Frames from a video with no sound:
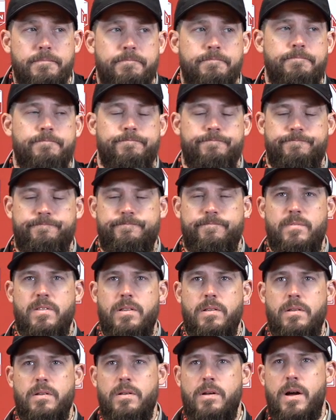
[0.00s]
Thank you,
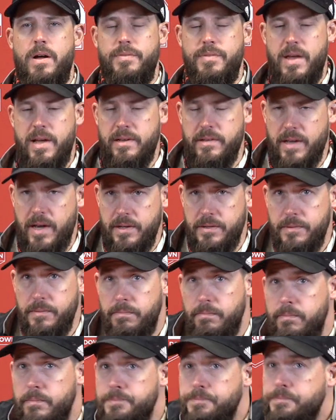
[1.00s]
Coach. Thanks, guys. We'll
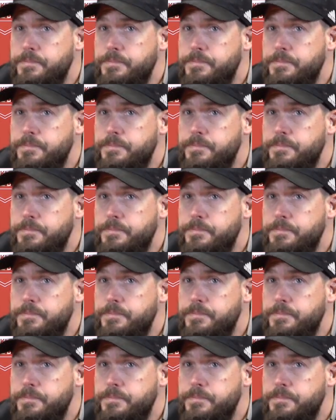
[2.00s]
have